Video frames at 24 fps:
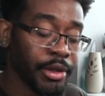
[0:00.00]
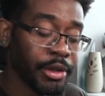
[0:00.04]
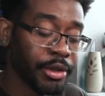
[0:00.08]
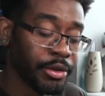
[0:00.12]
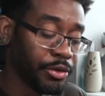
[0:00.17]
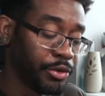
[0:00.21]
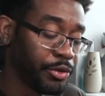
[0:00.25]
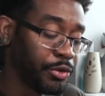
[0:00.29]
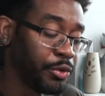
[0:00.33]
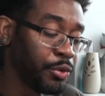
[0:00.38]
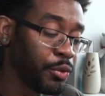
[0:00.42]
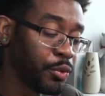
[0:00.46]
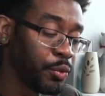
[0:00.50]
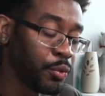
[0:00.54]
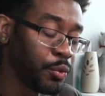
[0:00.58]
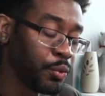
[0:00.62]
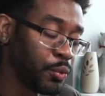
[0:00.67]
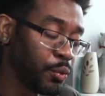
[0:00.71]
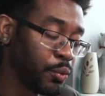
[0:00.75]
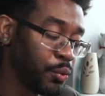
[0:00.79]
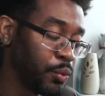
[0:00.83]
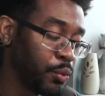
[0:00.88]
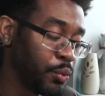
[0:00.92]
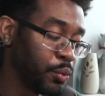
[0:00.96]

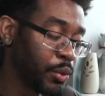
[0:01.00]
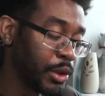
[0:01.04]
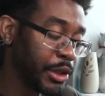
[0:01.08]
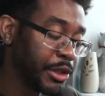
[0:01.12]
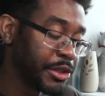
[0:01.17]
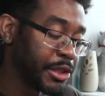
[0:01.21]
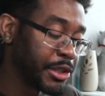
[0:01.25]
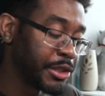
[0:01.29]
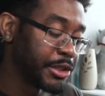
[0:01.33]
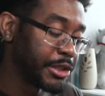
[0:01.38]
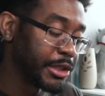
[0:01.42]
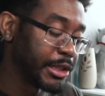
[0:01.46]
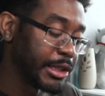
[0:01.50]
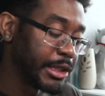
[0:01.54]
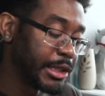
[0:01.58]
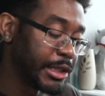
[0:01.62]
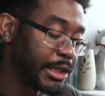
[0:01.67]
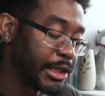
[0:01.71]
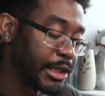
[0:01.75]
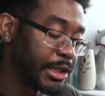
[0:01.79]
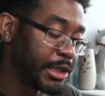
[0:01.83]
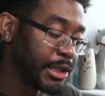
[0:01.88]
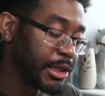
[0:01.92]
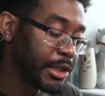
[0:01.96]
to
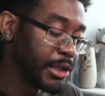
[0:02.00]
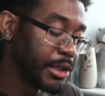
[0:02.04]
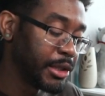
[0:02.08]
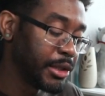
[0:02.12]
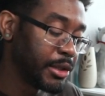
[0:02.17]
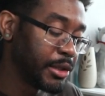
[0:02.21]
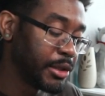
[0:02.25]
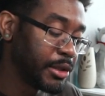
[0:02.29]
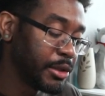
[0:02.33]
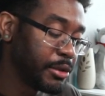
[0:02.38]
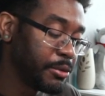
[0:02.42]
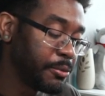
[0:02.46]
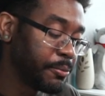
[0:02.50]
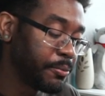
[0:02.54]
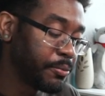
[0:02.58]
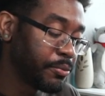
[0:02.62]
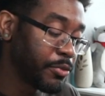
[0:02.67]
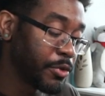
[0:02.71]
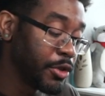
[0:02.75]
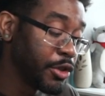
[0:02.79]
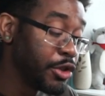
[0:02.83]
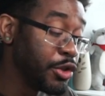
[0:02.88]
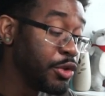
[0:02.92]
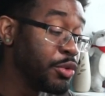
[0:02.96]
essentially
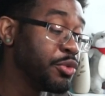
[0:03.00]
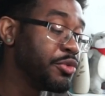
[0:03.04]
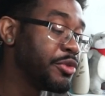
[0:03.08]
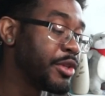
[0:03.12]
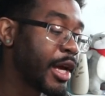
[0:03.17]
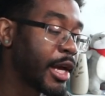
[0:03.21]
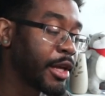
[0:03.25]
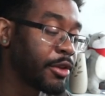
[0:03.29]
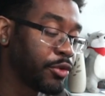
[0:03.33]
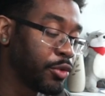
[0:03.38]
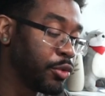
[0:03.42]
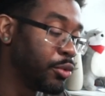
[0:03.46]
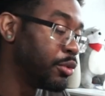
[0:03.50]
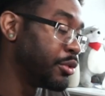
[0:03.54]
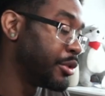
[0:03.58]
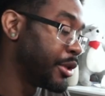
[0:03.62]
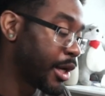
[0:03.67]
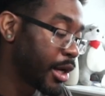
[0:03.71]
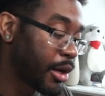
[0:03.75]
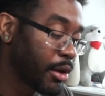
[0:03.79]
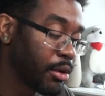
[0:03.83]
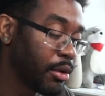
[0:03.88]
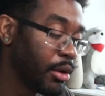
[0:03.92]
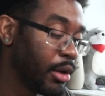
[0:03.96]
use that tool
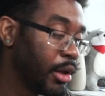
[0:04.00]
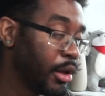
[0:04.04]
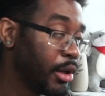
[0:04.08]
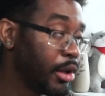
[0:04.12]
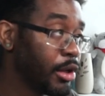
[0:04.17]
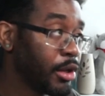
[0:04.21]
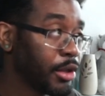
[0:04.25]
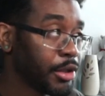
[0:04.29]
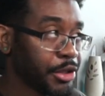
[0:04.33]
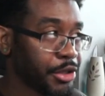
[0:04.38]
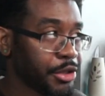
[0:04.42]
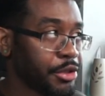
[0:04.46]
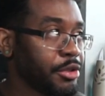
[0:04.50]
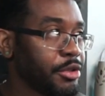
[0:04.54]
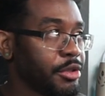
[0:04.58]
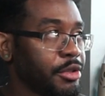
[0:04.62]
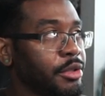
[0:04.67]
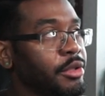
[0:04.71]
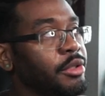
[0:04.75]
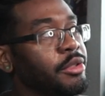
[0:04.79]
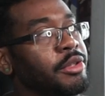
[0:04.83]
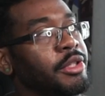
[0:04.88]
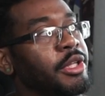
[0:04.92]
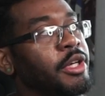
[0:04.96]
now.
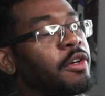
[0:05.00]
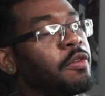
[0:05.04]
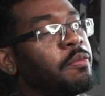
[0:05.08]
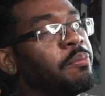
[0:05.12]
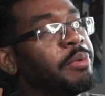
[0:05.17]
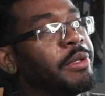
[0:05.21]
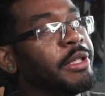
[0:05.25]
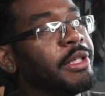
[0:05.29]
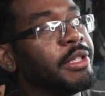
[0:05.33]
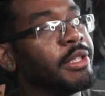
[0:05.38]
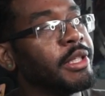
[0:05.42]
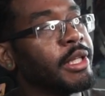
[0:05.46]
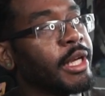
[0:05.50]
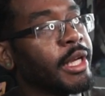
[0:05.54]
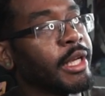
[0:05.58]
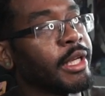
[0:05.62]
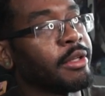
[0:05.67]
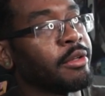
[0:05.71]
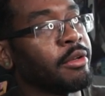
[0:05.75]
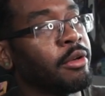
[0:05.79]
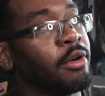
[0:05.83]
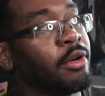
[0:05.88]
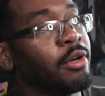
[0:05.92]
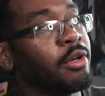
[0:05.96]
Sure, they'll be like,
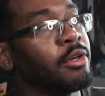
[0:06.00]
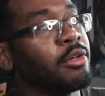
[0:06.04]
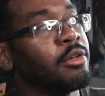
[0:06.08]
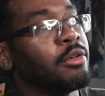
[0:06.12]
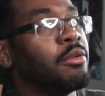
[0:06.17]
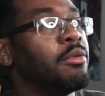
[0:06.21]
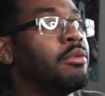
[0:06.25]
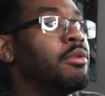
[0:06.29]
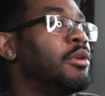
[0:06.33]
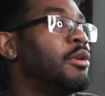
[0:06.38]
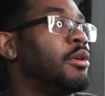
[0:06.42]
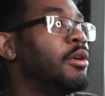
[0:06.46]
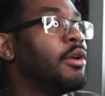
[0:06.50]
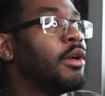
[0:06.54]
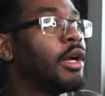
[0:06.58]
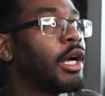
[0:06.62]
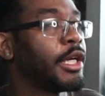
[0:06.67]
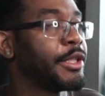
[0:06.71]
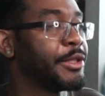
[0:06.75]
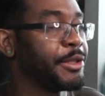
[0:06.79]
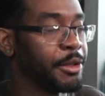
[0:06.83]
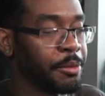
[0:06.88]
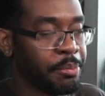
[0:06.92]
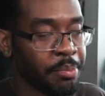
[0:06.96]
oh, I
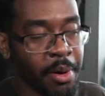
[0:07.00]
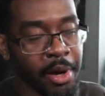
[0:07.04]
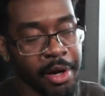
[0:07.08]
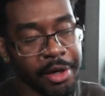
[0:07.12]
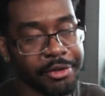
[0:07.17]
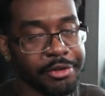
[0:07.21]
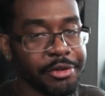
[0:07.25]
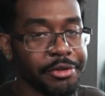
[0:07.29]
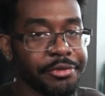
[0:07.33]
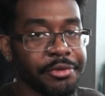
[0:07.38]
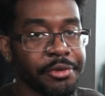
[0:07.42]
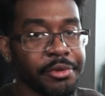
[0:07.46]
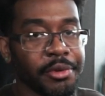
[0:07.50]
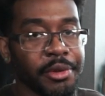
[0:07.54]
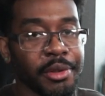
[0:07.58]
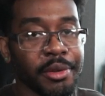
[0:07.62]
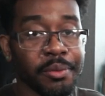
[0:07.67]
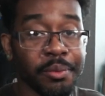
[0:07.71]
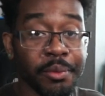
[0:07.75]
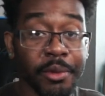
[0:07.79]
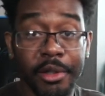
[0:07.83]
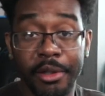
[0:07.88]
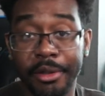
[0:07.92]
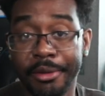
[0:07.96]
should have punished you for it.
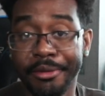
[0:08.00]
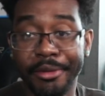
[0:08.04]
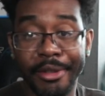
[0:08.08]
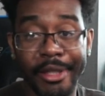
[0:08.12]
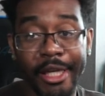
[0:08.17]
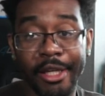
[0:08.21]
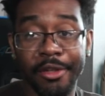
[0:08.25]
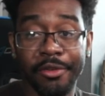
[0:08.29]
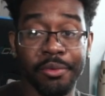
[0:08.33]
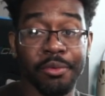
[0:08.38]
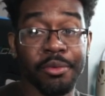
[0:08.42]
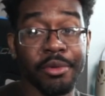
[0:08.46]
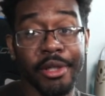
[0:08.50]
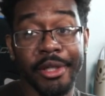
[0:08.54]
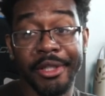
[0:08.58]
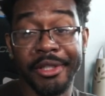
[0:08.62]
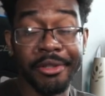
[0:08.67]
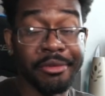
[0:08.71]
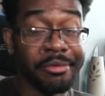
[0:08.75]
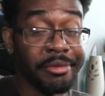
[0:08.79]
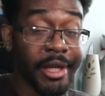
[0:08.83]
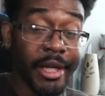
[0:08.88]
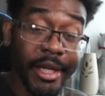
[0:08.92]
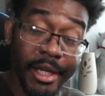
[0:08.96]
Well, guess what?
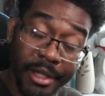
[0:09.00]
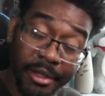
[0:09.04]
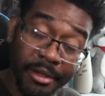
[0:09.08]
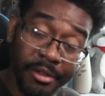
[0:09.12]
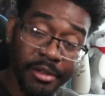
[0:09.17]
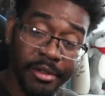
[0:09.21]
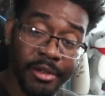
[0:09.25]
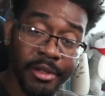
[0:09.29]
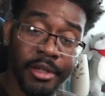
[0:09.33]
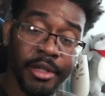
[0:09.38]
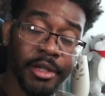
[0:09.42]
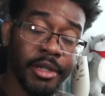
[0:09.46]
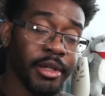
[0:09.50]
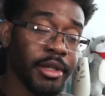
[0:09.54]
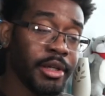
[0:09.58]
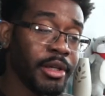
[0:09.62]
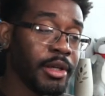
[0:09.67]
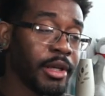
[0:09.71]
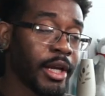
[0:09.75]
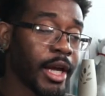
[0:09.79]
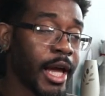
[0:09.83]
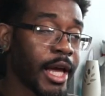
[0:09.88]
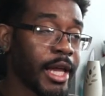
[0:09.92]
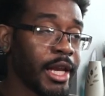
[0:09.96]
You didn't.
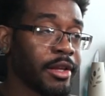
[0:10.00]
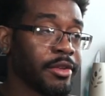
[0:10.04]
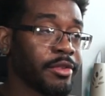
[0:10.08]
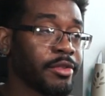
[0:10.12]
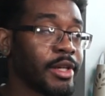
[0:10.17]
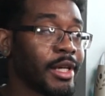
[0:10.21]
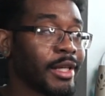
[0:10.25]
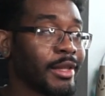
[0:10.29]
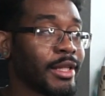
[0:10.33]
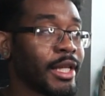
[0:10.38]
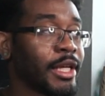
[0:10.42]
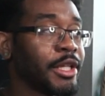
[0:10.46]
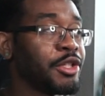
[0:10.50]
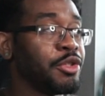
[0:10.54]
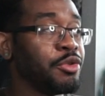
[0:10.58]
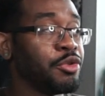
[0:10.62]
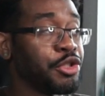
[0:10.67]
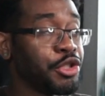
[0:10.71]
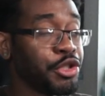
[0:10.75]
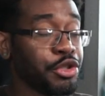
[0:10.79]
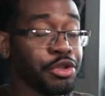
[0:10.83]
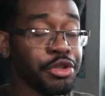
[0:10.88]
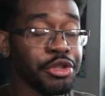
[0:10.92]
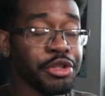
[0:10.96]
And it's not that you
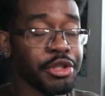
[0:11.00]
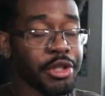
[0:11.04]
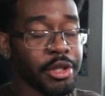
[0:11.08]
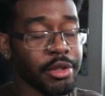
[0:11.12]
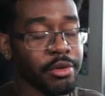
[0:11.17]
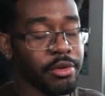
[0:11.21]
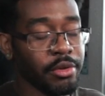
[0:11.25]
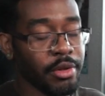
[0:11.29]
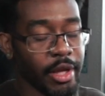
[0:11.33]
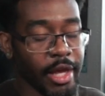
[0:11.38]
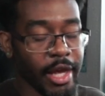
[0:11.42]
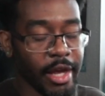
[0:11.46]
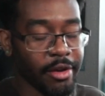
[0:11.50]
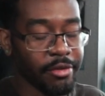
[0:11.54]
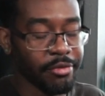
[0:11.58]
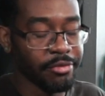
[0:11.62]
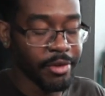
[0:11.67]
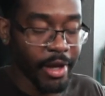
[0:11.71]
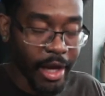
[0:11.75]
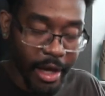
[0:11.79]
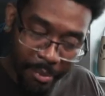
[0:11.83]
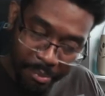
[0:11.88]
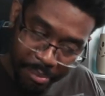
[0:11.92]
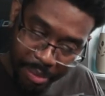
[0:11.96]
shouldn't have
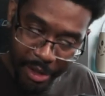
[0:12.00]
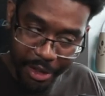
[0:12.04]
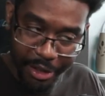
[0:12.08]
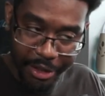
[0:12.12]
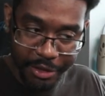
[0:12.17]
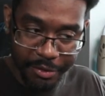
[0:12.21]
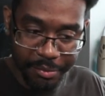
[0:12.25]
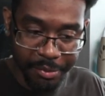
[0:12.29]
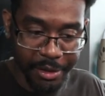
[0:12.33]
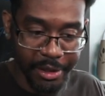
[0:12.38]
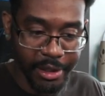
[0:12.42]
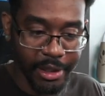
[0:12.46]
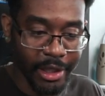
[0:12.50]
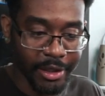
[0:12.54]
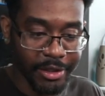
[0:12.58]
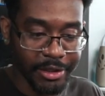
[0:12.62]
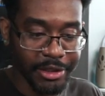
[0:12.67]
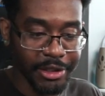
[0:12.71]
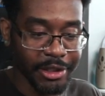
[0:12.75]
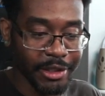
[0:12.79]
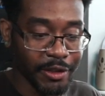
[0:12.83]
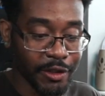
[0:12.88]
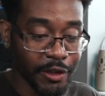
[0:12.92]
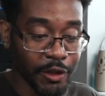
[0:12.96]
not punished me. It's
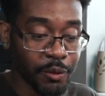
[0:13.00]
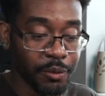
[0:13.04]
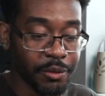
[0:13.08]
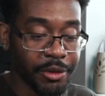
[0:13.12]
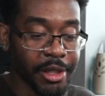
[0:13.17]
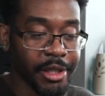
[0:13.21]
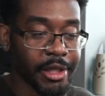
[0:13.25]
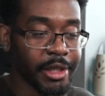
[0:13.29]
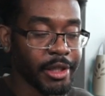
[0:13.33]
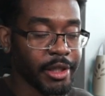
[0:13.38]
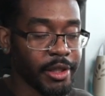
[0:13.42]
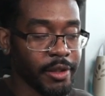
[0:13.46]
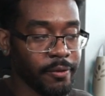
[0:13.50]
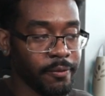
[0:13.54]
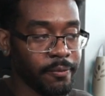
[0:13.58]
just you did it